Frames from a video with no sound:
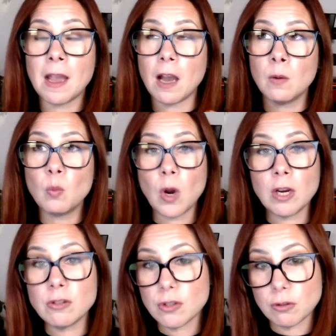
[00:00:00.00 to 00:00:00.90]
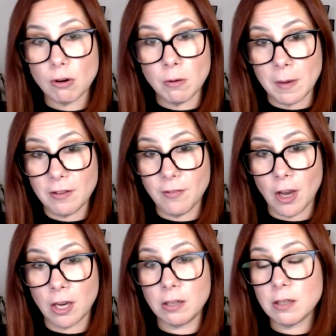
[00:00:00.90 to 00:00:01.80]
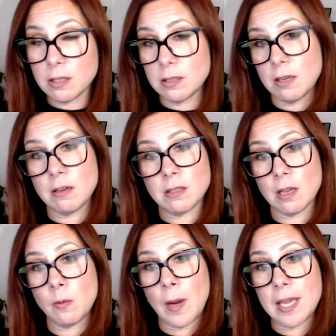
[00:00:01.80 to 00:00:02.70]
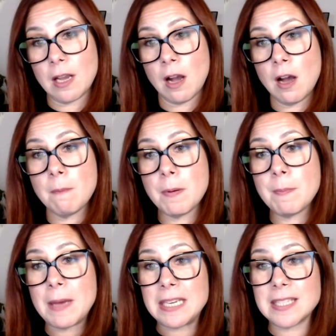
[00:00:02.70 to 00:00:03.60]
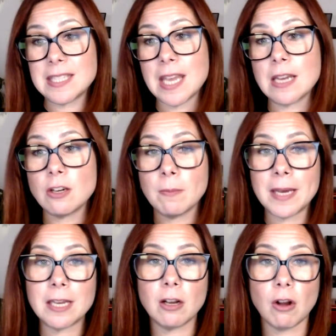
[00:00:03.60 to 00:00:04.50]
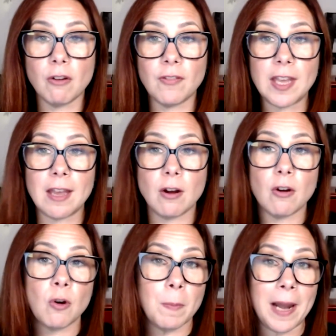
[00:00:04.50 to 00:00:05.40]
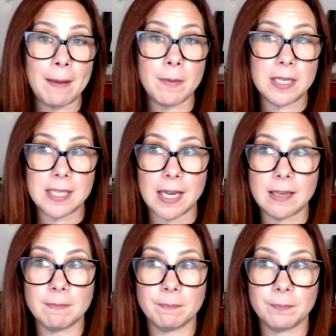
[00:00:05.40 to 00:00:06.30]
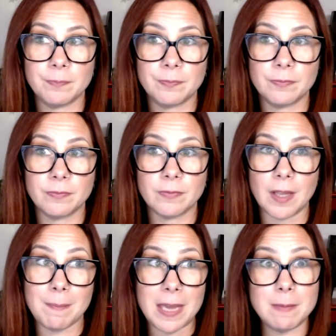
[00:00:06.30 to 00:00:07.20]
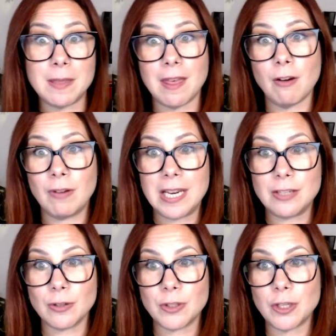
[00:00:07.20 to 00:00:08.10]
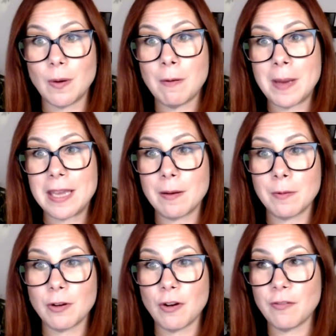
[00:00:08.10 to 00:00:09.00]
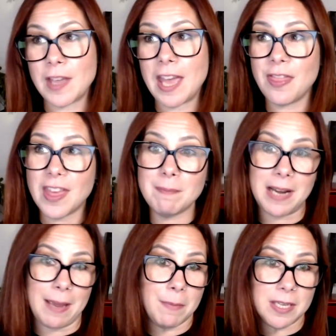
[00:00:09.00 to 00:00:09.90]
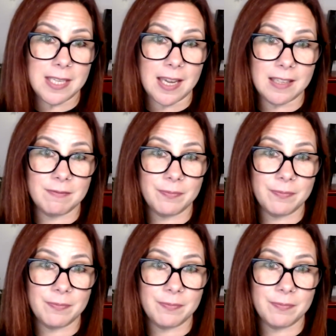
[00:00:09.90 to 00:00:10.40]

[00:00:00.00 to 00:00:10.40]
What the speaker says: I won't scroll my phone as soon as I wake up, but instead I'll make a coffee or plan my day. And maybe that will lead on to I'll make a coffee and then plan my day.